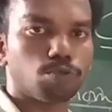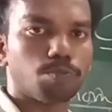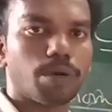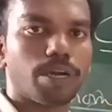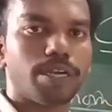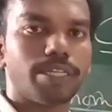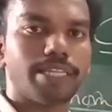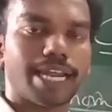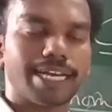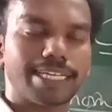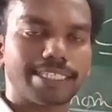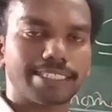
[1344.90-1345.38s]

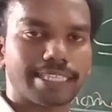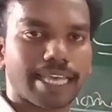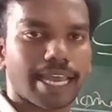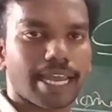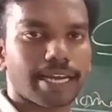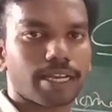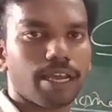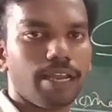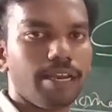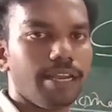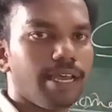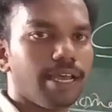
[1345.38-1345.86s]
part, that is
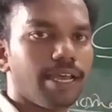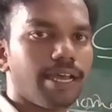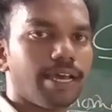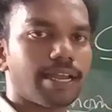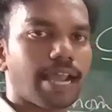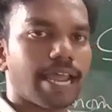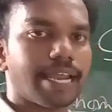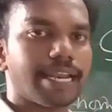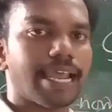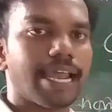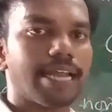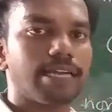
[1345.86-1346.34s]
cation.
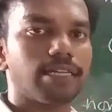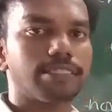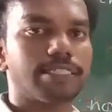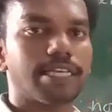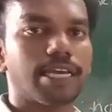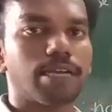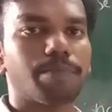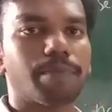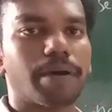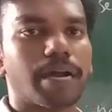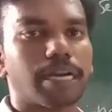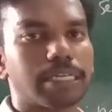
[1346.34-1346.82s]
Right hand
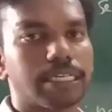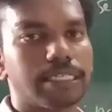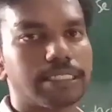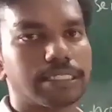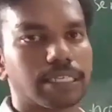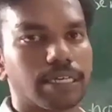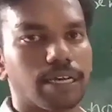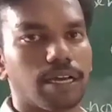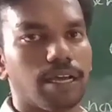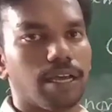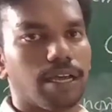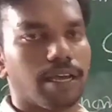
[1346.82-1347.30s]
side part
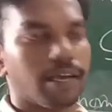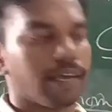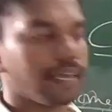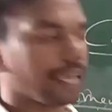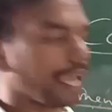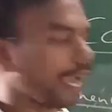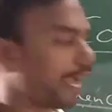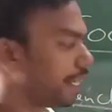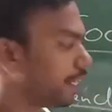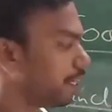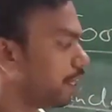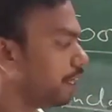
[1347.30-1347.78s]
is
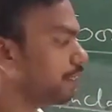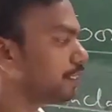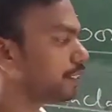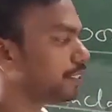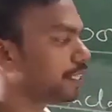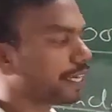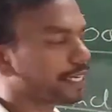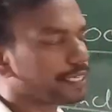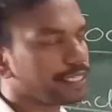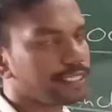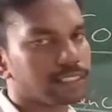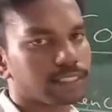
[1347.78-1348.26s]
anion,
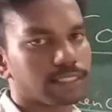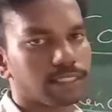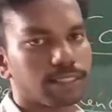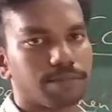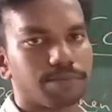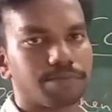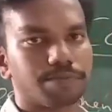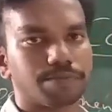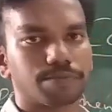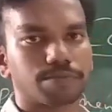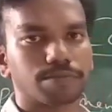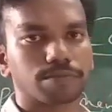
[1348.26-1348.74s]
that is
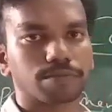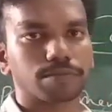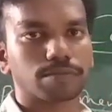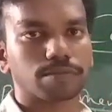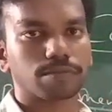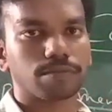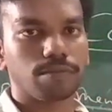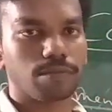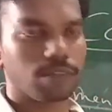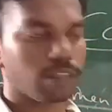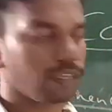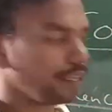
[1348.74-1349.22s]

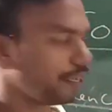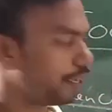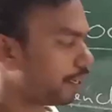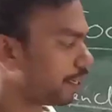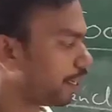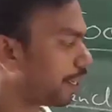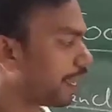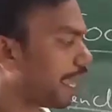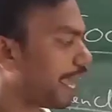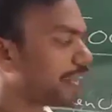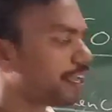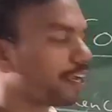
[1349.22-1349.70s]

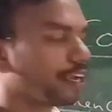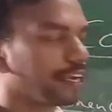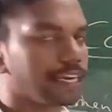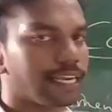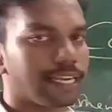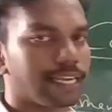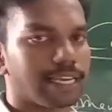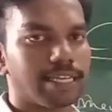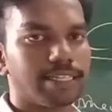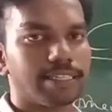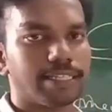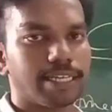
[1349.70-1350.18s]
anionic
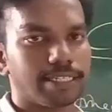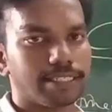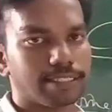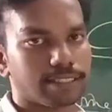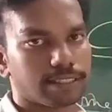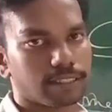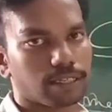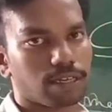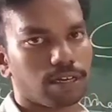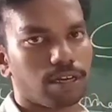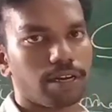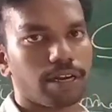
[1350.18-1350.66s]
ligand, that
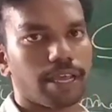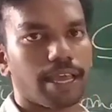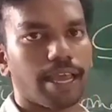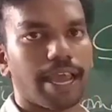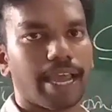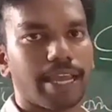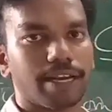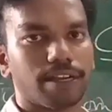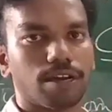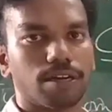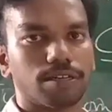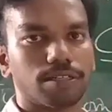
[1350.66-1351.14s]
is called
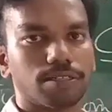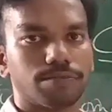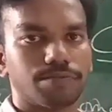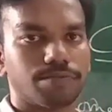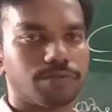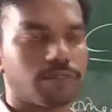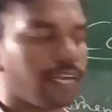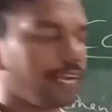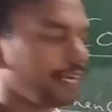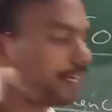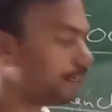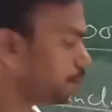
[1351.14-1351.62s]
anion,
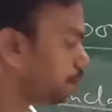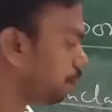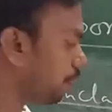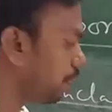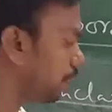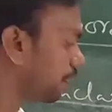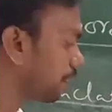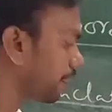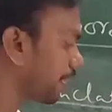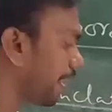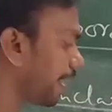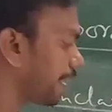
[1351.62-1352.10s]
right?
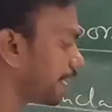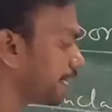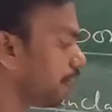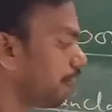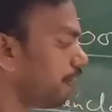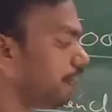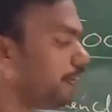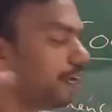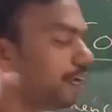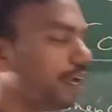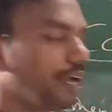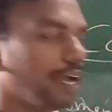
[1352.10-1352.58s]

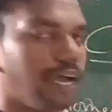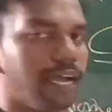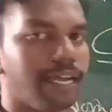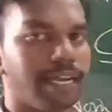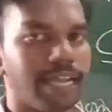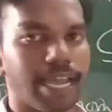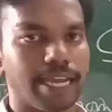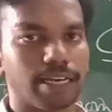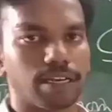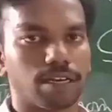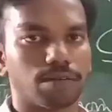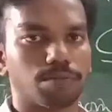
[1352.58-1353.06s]
Cation and
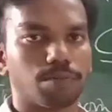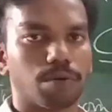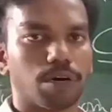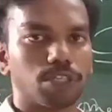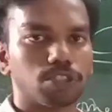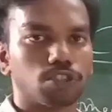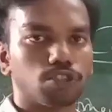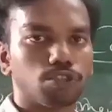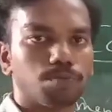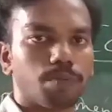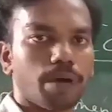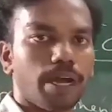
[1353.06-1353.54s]
anion,
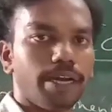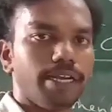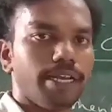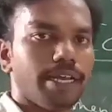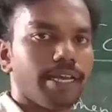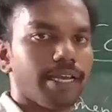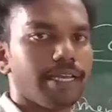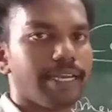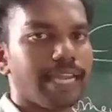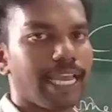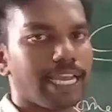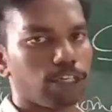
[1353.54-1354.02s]
positive part,
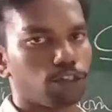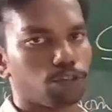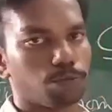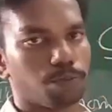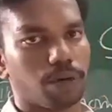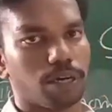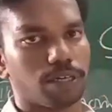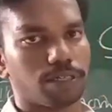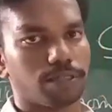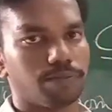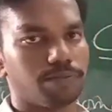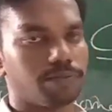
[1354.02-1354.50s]
negative
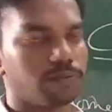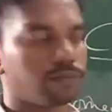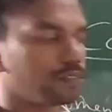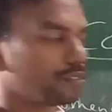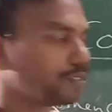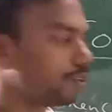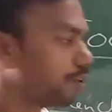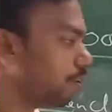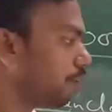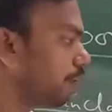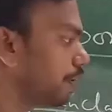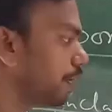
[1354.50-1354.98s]
part.
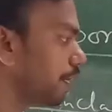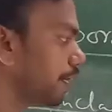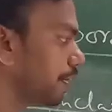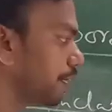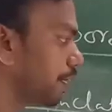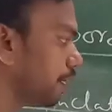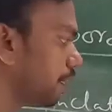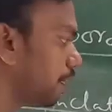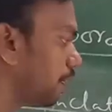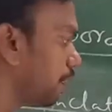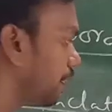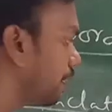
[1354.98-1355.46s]
So
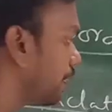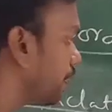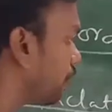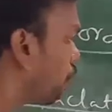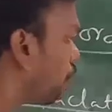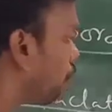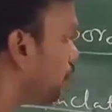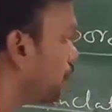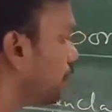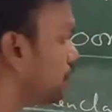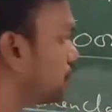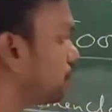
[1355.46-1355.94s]
in
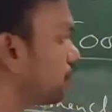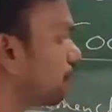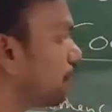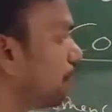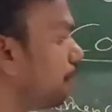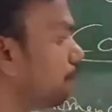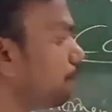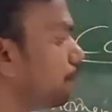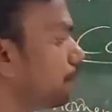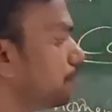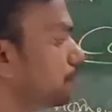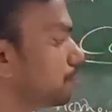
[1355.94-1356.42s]
coordination
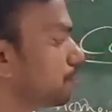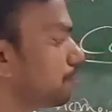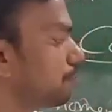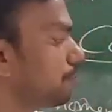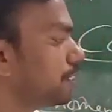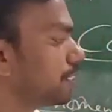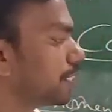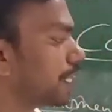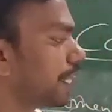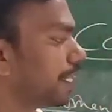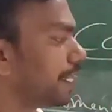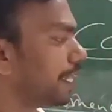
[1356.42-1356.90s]
compounds, so
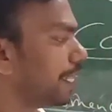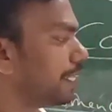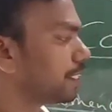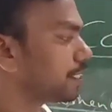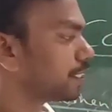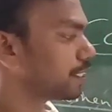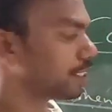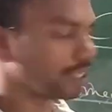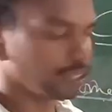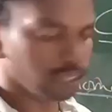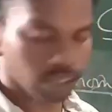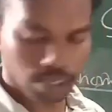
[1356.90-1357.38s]
which contains
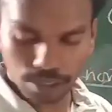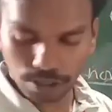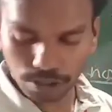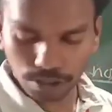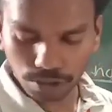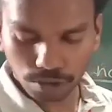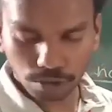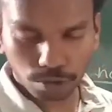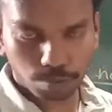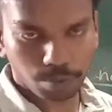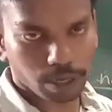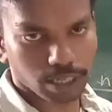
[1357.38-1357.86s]

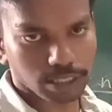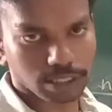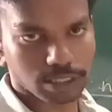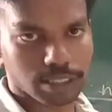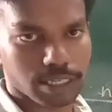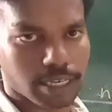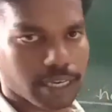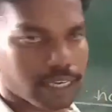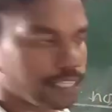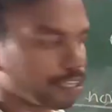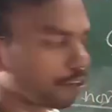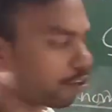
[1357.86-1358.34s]
two parts,
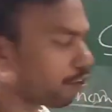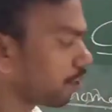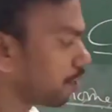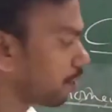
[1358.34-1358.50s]
either